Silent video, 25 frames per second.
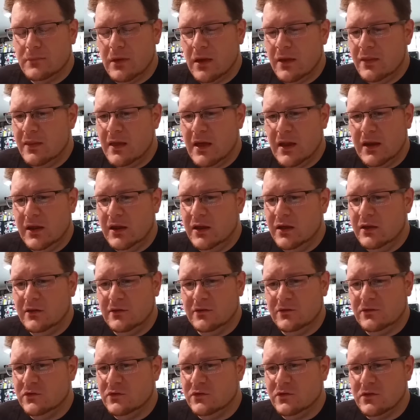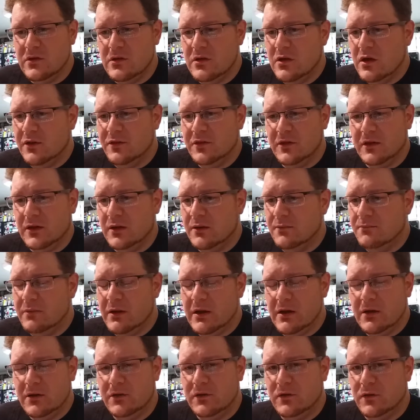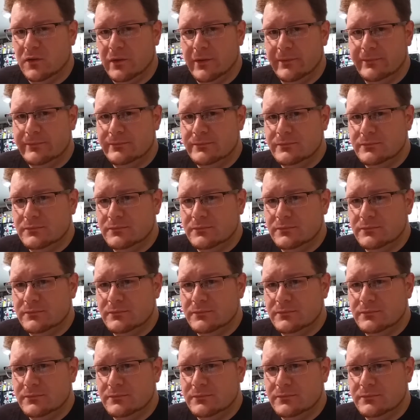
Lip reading: And that heat is just nothing compared to it.